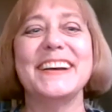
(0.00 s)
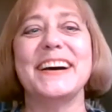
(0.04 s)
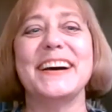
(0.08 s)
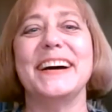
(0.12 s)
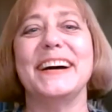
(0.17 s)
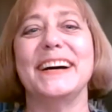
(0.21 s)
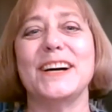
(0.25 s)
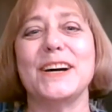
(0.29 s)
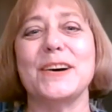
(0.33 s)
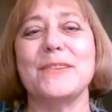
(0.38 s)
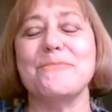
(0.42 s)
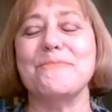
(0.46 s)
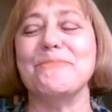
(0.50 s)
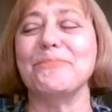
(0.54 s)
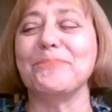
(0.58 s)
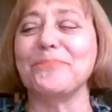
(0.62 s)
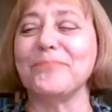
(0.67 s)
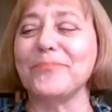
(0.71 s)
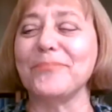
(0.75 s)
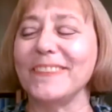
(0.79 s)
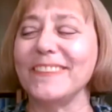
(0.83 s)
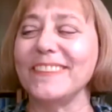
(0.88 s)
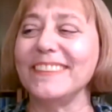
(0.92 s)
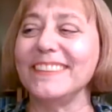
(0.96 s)

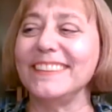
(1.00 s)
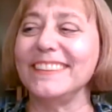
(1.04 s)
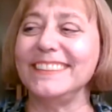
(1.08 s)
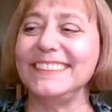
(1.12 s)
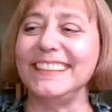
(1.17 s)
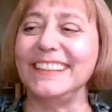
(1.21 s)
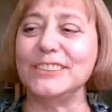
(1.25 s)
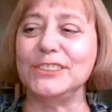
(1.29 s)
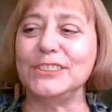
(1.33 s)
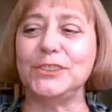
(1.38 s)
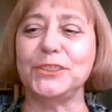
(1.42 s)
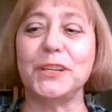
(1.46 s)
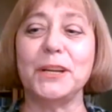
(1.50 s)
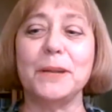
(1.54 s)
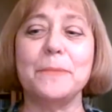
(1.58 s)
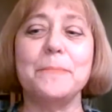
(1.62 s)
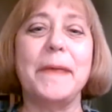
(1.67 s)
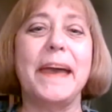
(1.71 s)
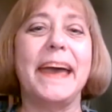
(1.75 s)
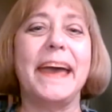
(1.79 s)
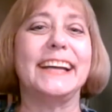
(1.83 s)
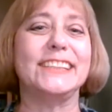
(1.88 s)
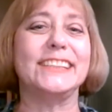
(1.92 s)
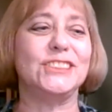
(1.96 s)
As you can
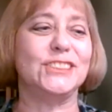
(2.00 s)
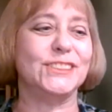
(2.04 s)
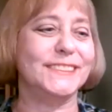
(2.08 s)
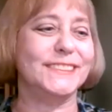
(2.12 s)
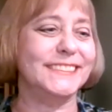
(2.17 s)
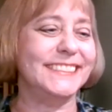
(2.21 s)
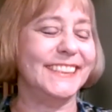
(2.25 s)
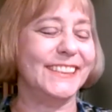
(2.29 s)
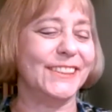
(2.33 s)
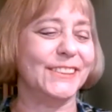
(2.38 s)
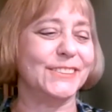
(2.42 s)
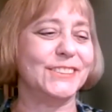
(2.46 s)
imagine,